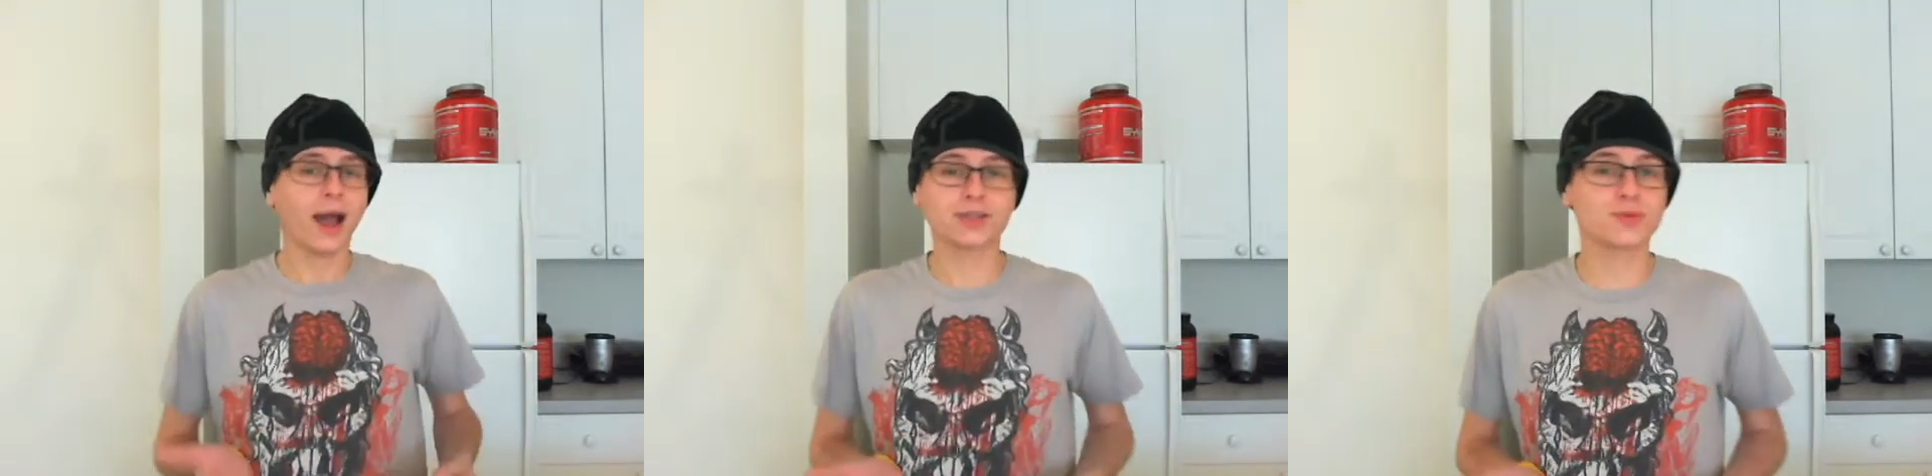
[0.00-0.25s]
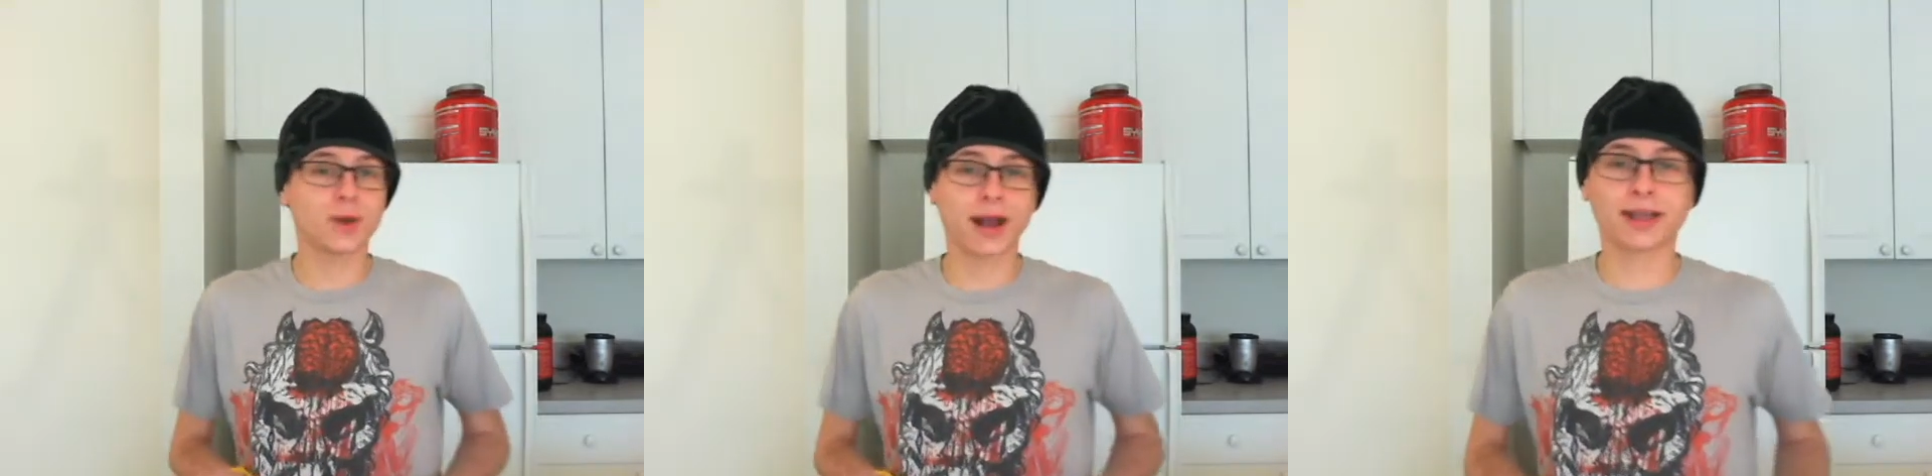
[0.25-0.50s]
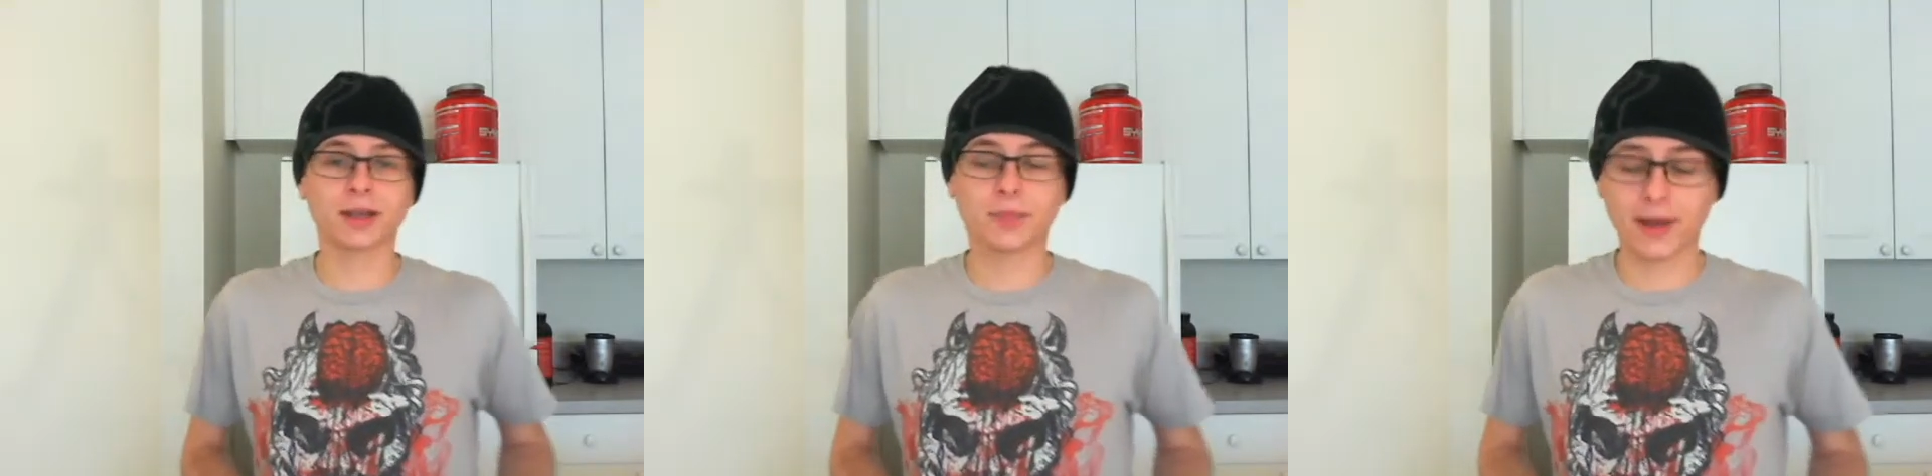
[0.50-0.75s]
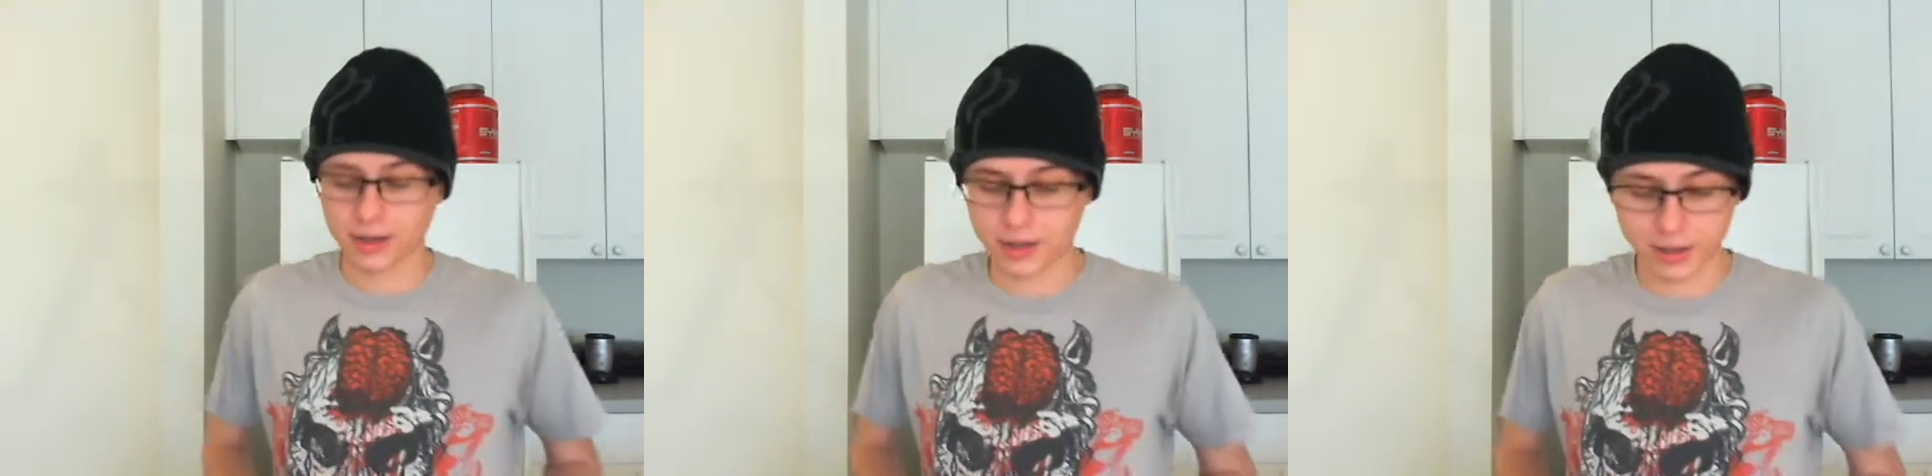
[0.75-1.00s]
that's what I can
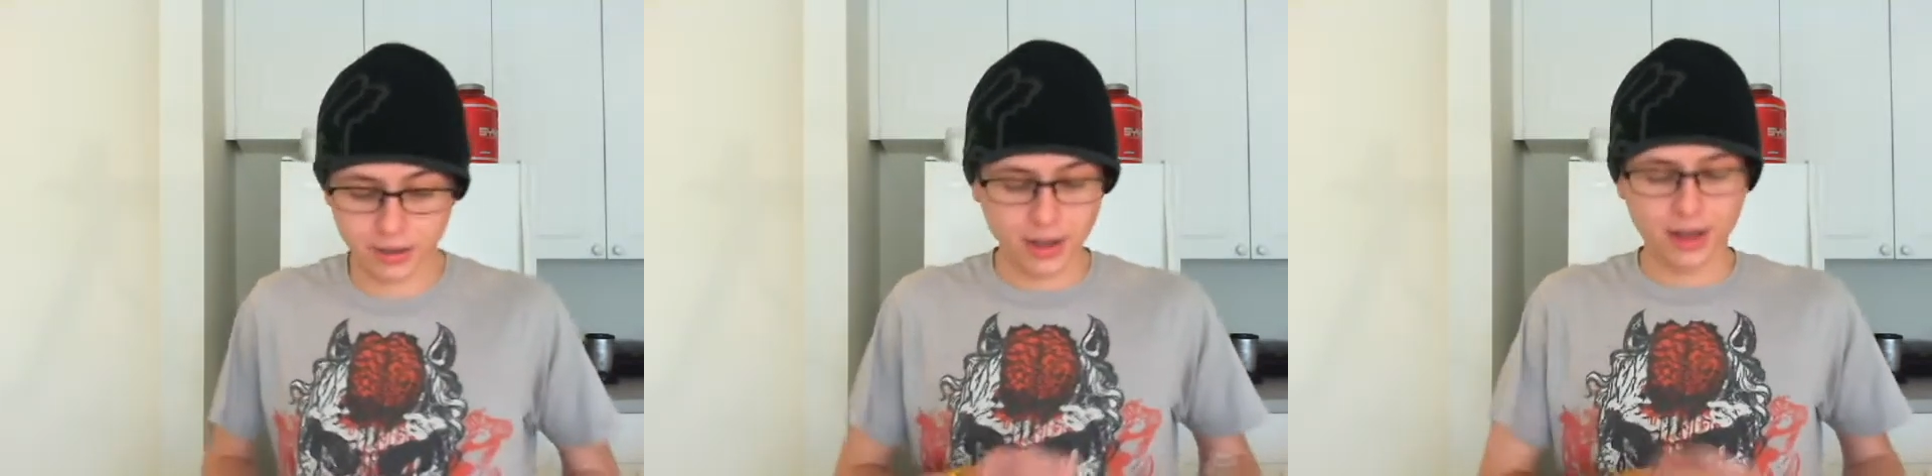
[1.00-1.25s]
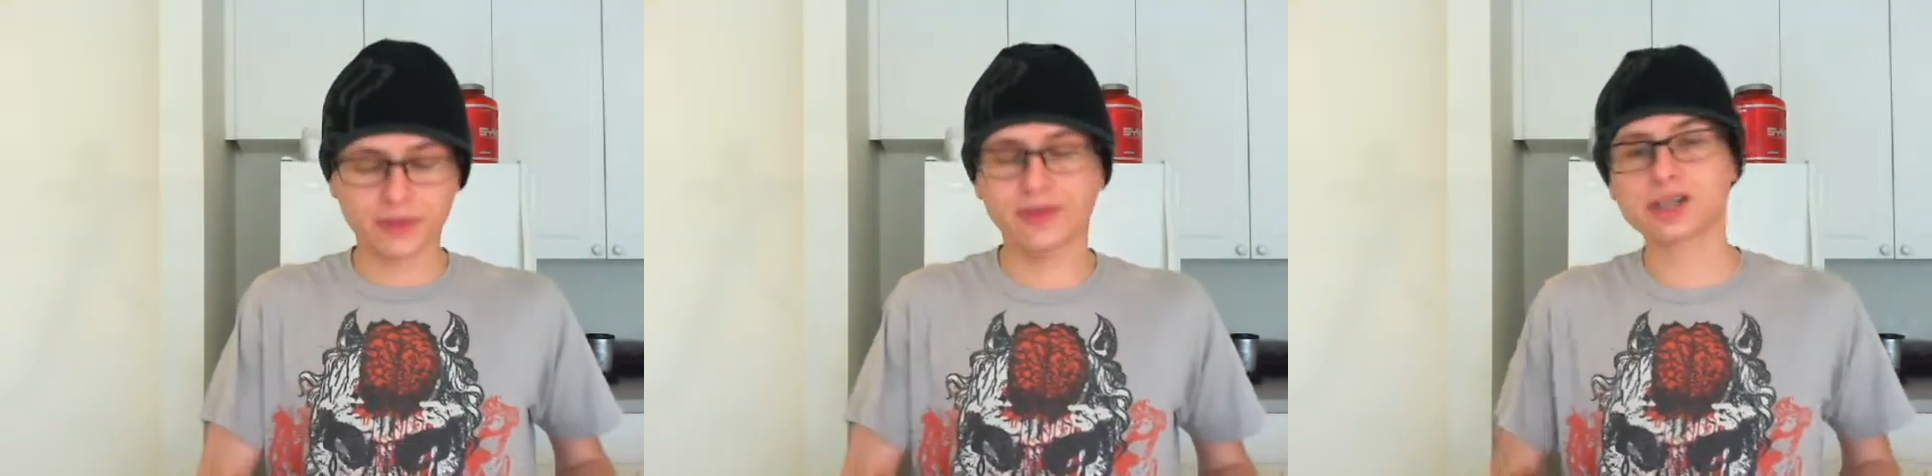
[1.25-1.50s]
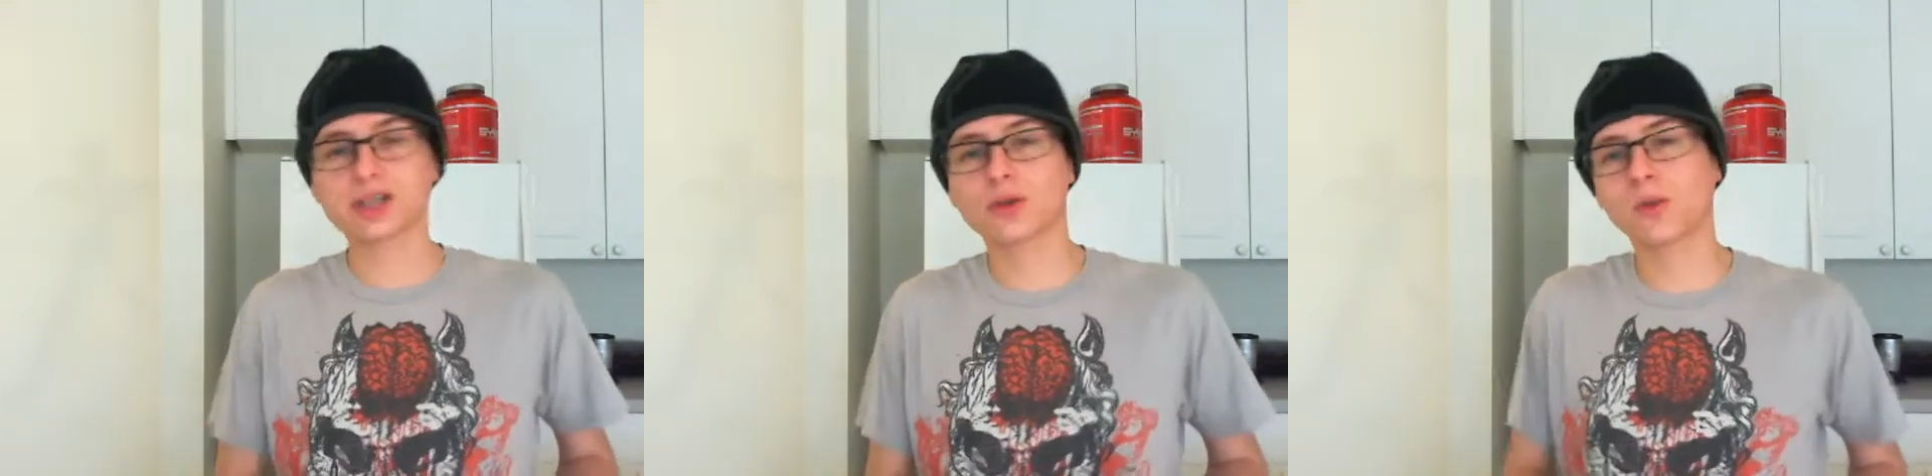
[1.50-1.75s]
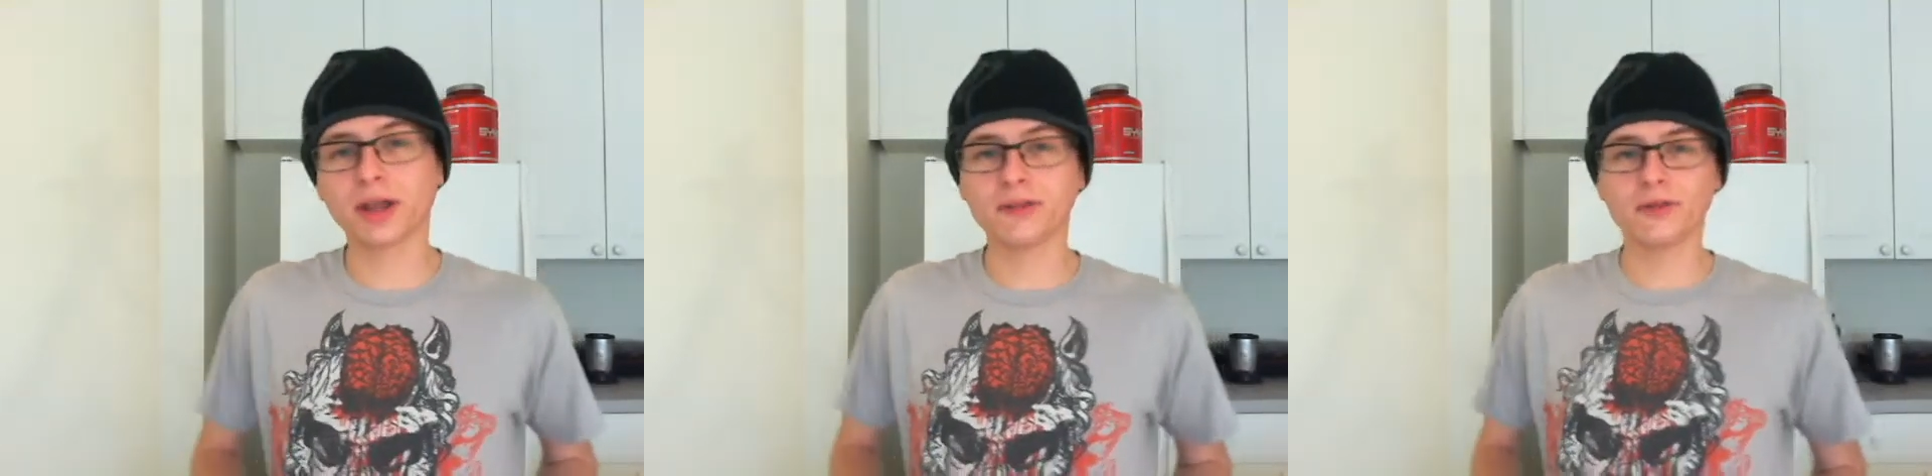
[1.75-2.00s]
compare it to. This
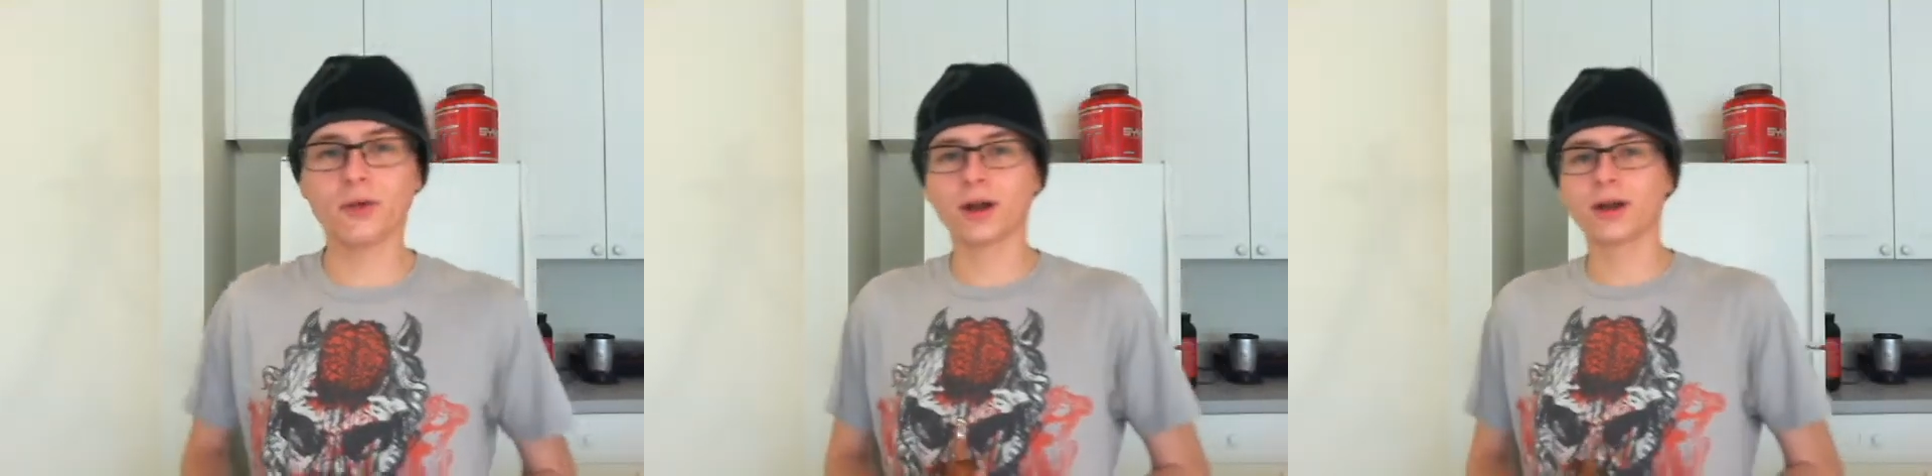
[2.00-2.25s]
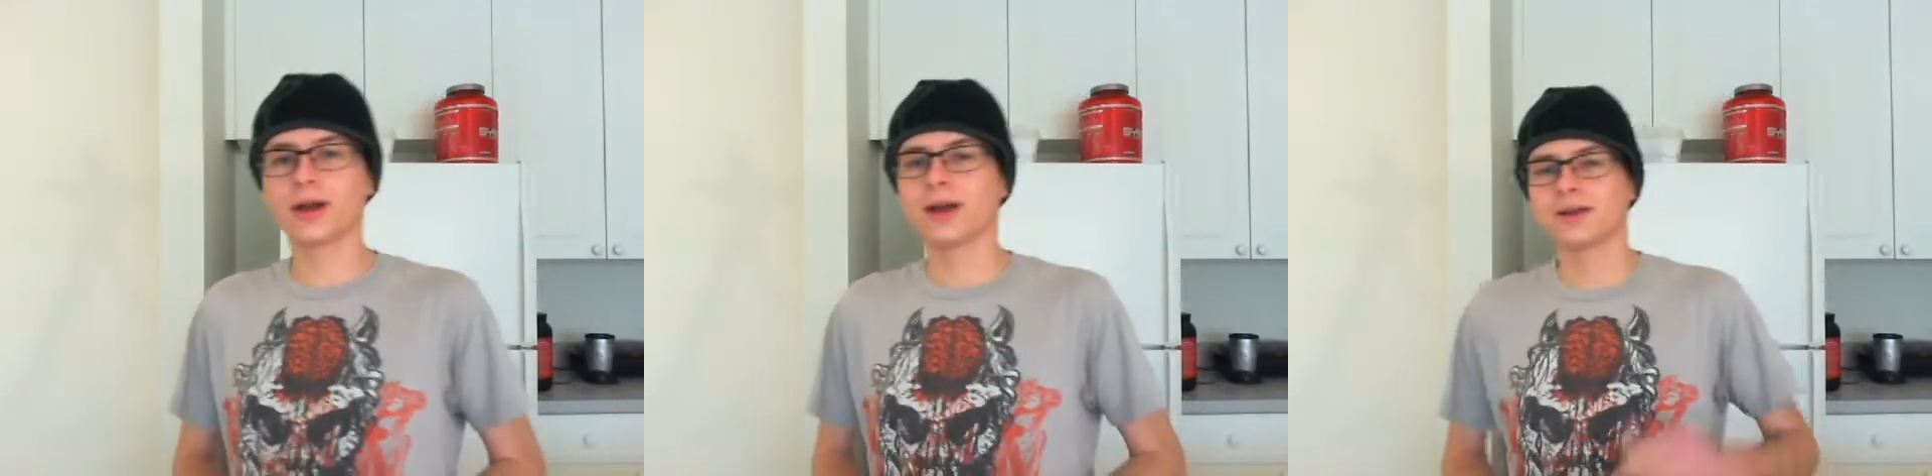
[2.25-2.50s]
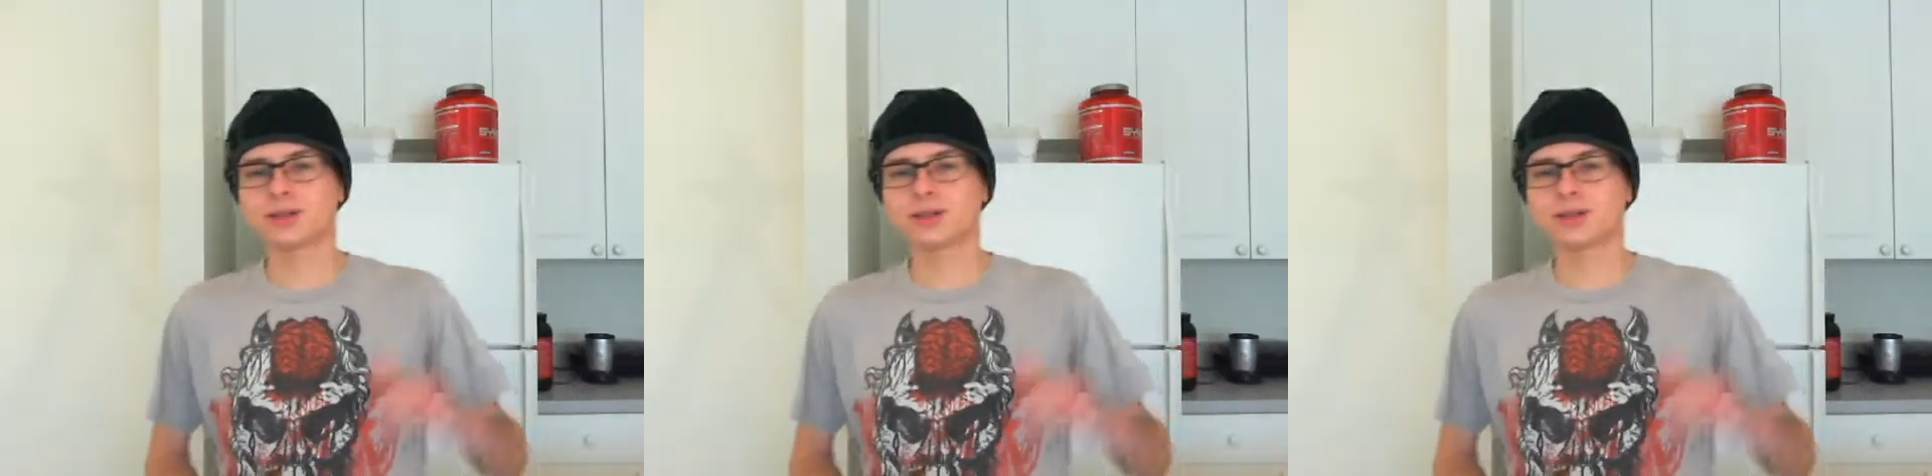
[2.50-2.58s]
at 24,